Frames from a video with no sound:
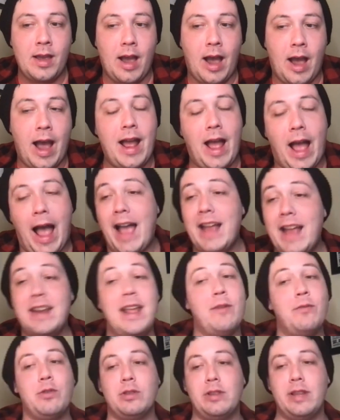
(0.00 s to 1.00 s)
I
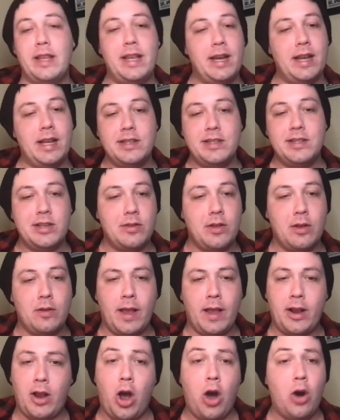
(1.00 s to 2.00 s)
never lean into the
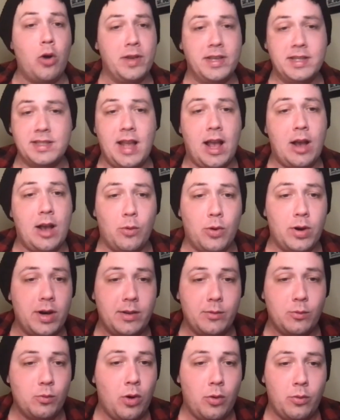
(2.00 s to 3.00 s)
like, oh, he's not what
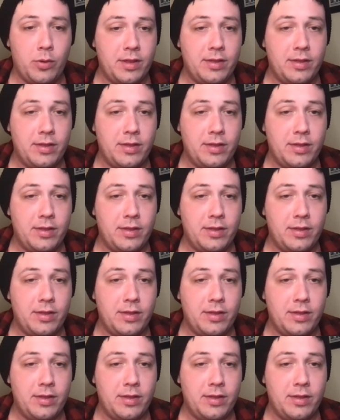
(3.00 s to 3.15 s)
we